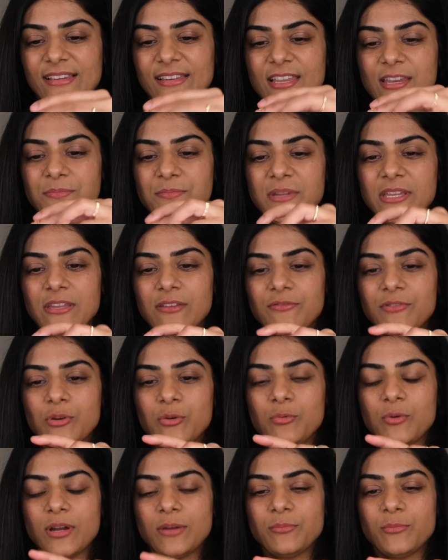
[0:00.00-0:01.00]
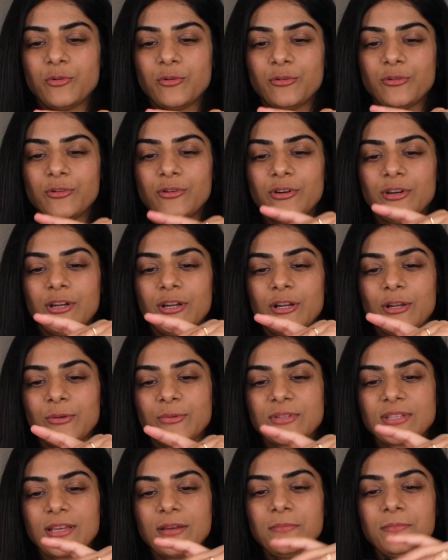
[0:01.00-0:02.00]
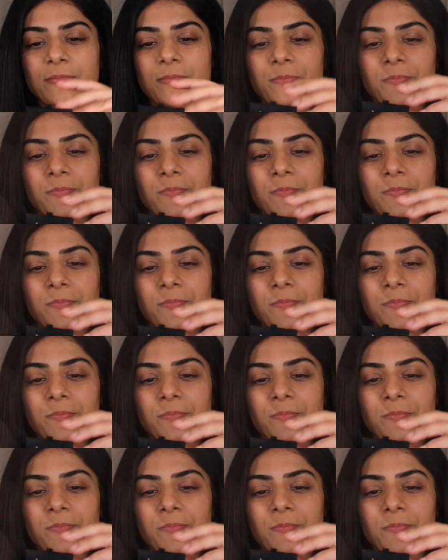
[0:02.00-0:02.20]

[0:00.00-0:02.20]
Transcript: Let me give you one more close up.